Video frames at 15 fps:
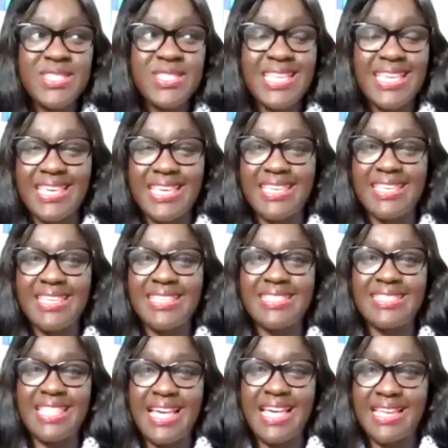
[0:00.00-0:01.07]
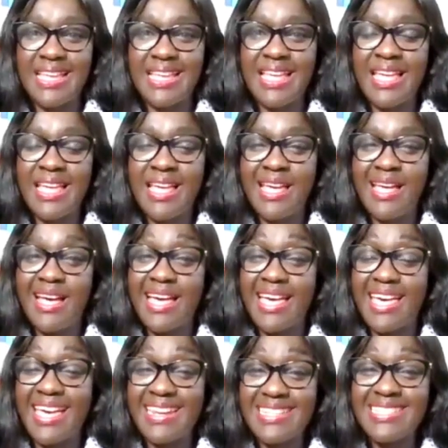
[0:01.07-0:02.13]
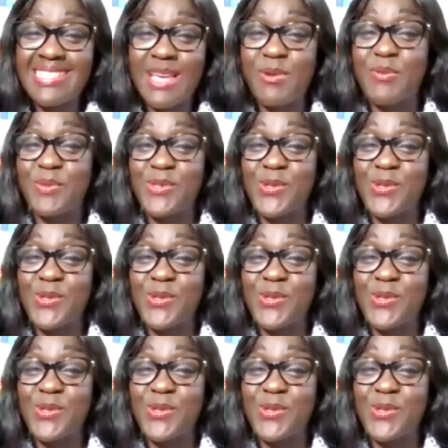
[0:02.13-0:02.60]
say is that anytime you